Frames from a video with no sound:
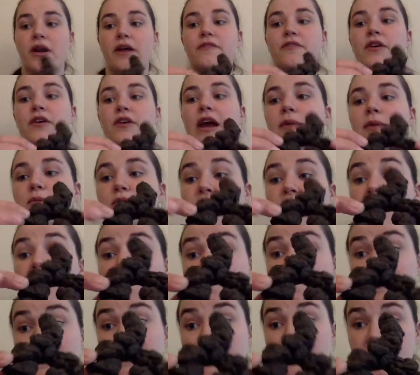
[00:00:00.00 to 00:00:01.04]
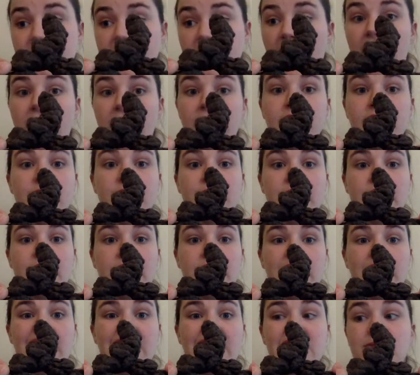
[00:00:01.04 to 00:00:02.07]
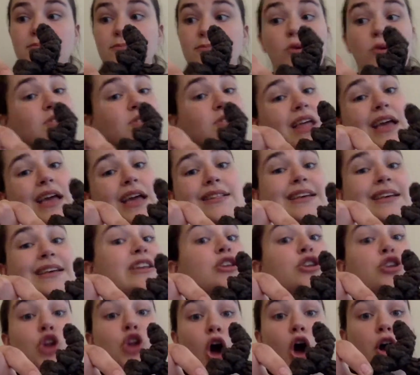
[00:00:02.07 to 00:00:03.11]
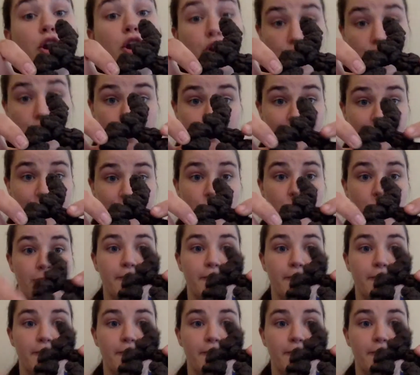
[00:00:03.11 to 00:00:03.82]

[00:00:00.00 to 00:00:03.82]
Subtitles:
animal left this scat is most likely not a herbivore.